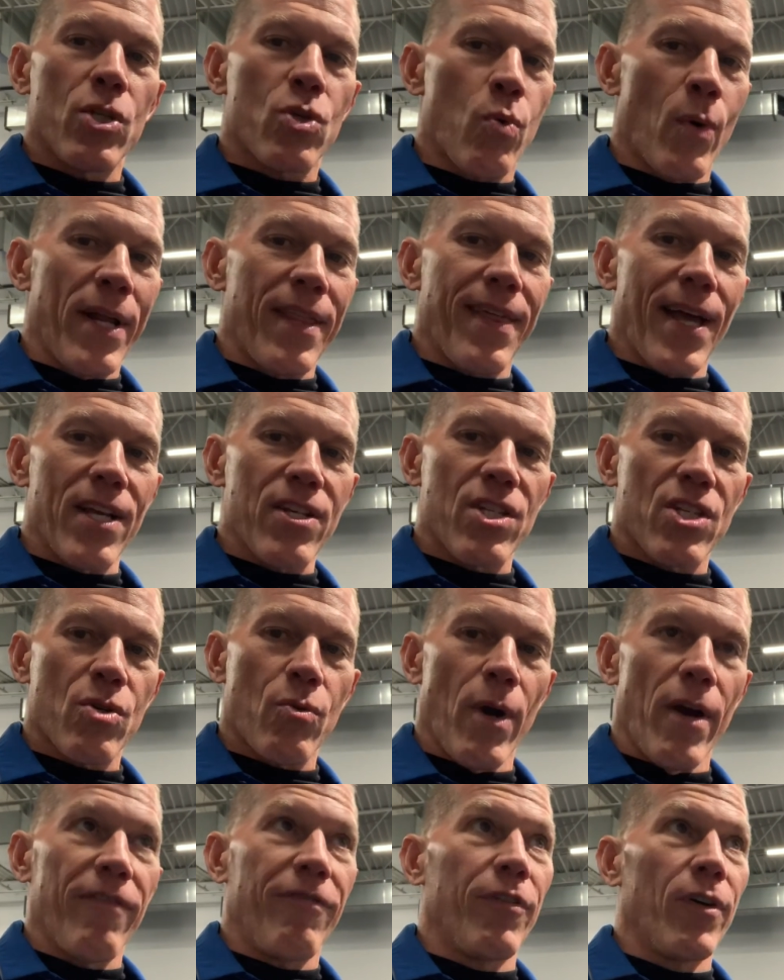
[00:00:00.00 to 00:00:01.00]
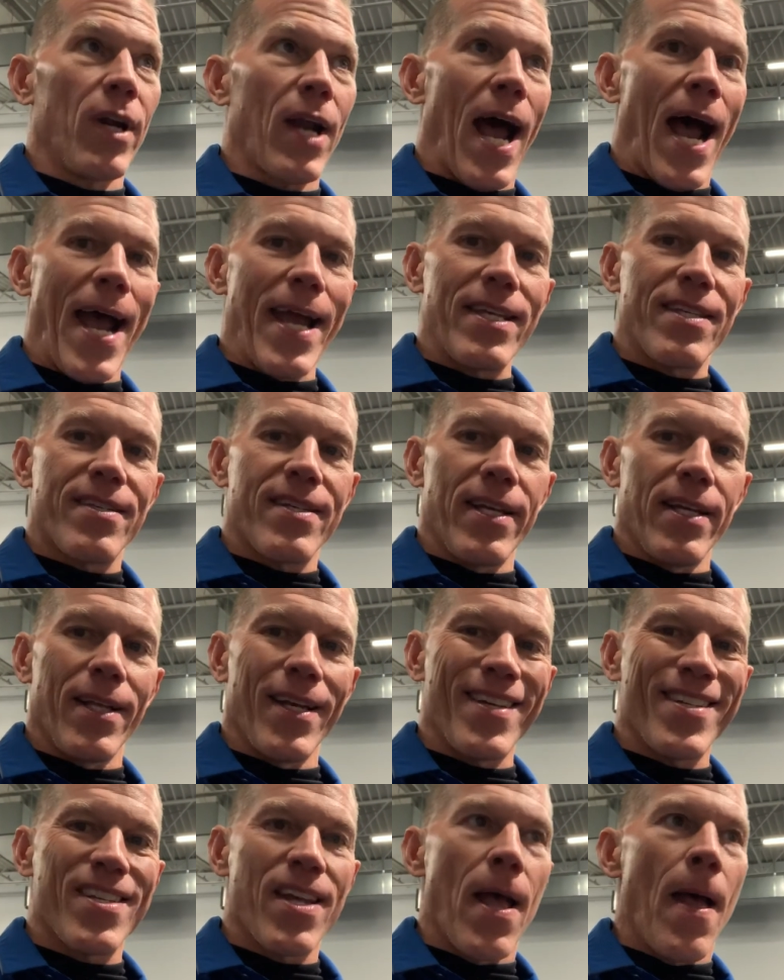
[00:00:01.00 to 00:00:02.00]
20,000 square foot, high
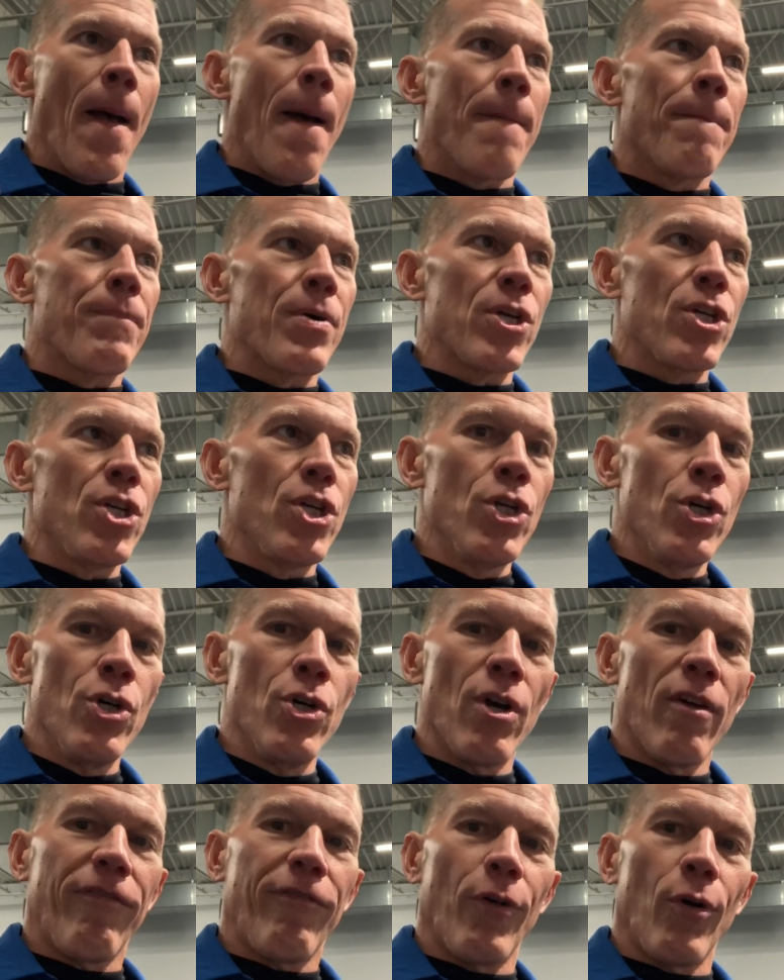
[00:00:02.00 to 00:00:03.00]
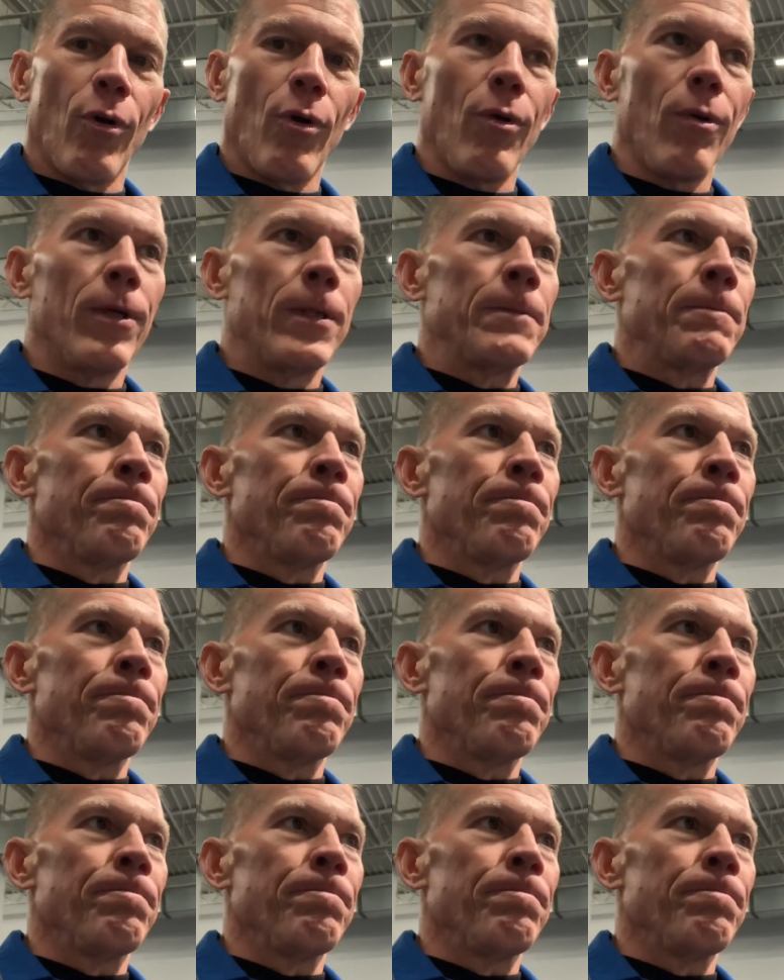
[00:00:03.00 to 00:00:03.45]
ceilings, beautiful,